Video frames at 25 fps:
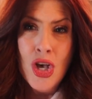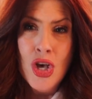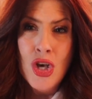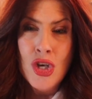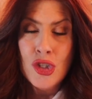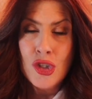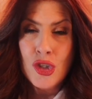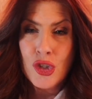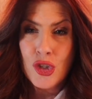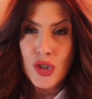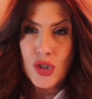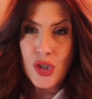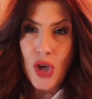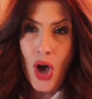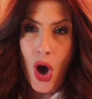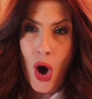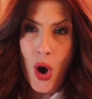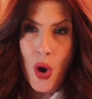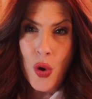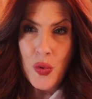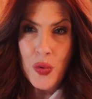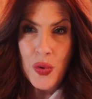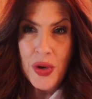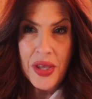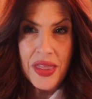
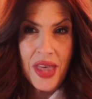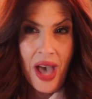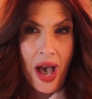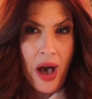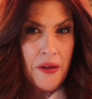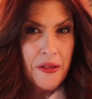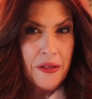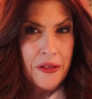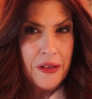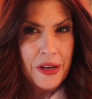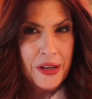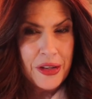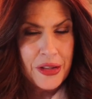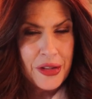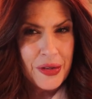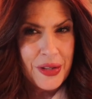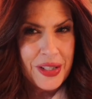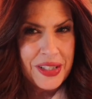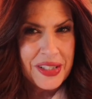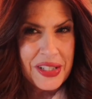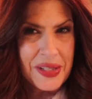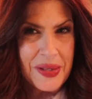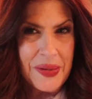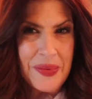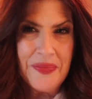So without further
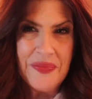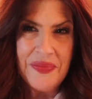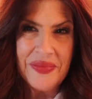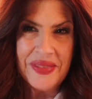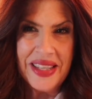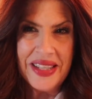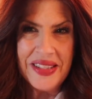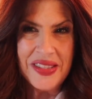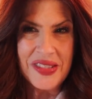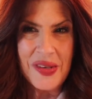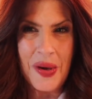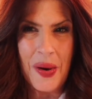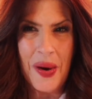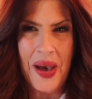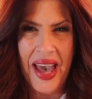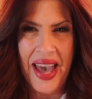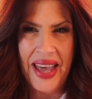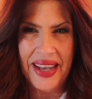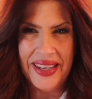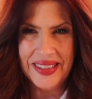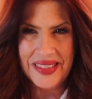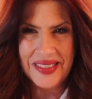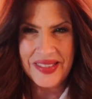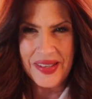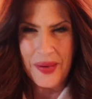ado, let's go ahead
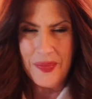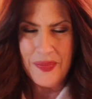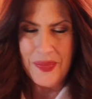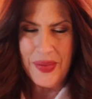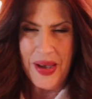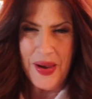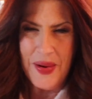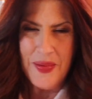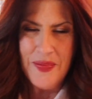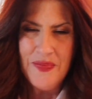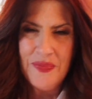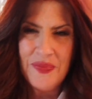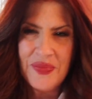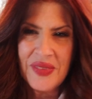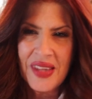and jump in.